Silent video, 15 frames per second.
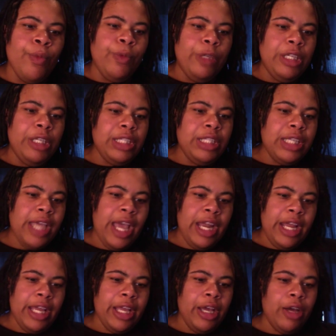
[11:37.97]
we'll see how
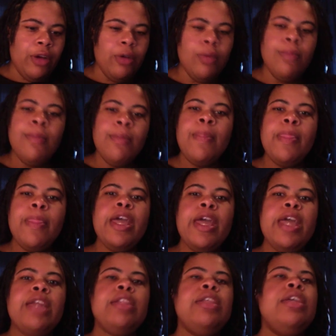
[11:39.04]
that go
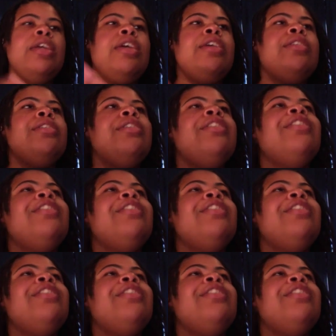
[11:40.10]
and then